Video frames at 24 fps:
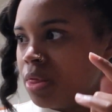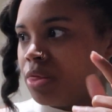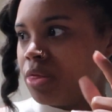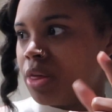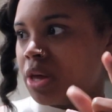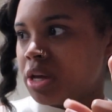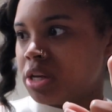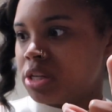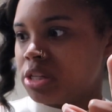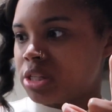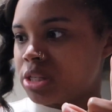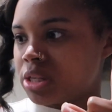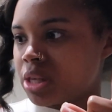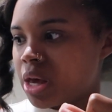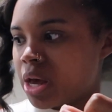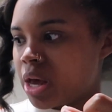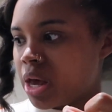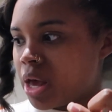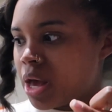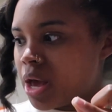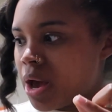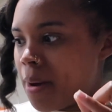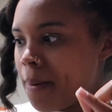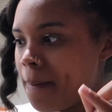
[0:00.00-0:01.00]
this
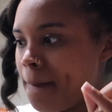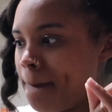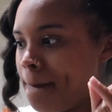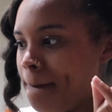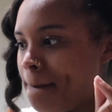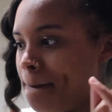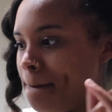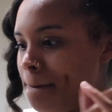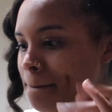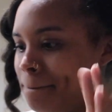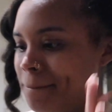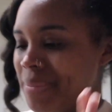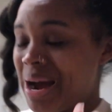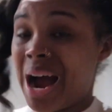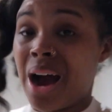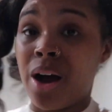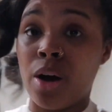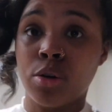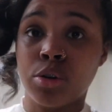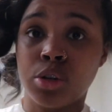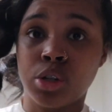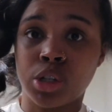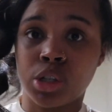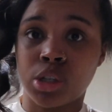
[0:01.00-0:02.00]
like
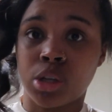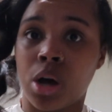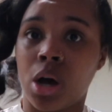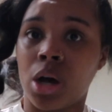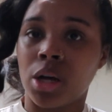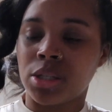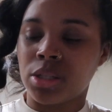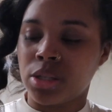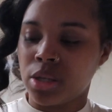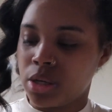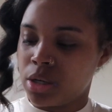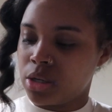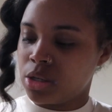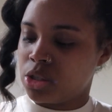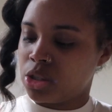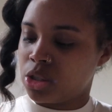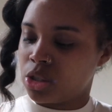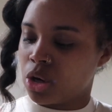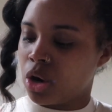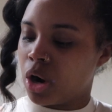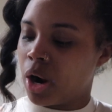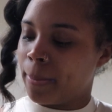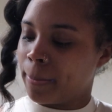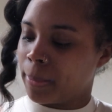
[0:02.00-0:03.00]
mild sausage
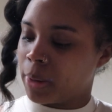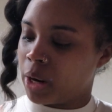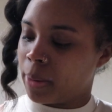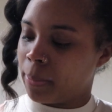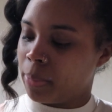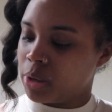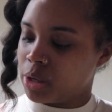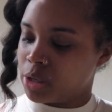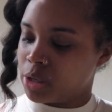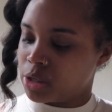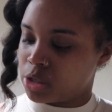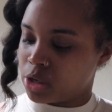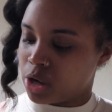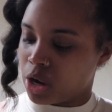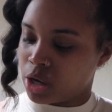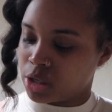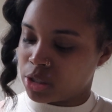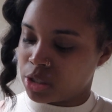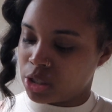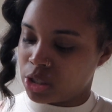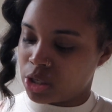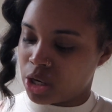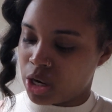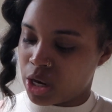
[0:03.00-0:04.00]
so i'm gonna put
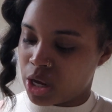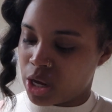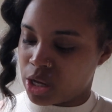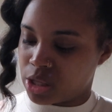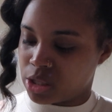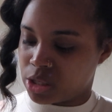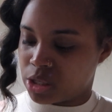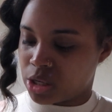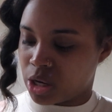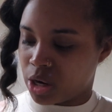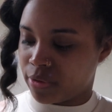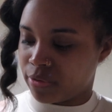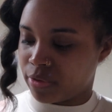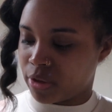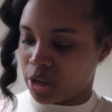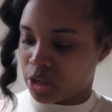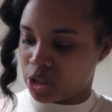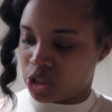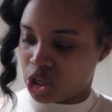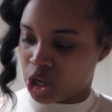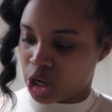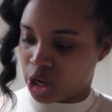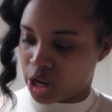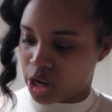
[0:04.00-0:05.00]
sausage in it instead of
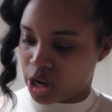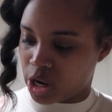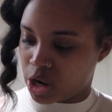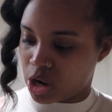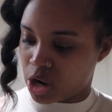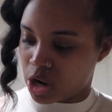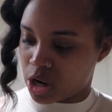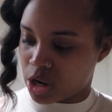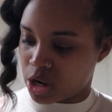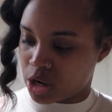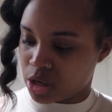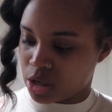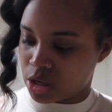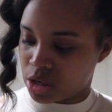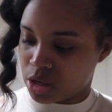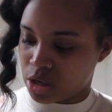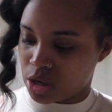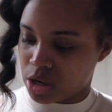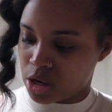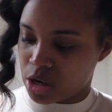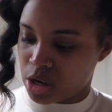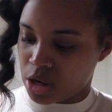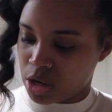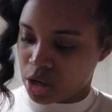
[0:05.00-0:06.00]
like chicken or
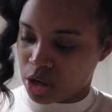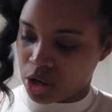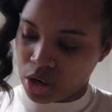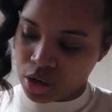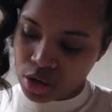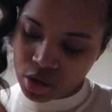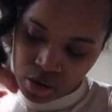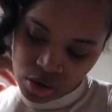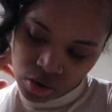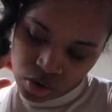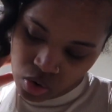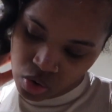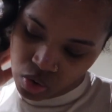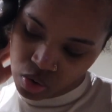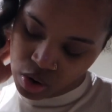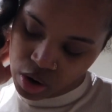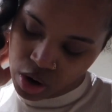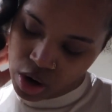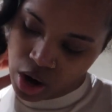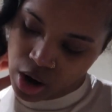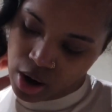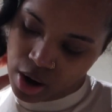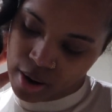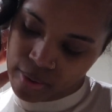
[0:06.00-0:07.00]

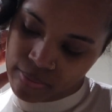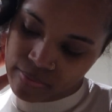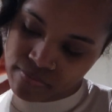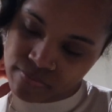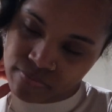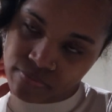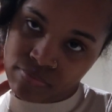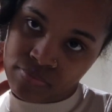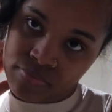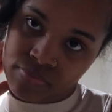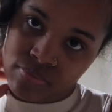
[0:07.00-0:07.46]
or um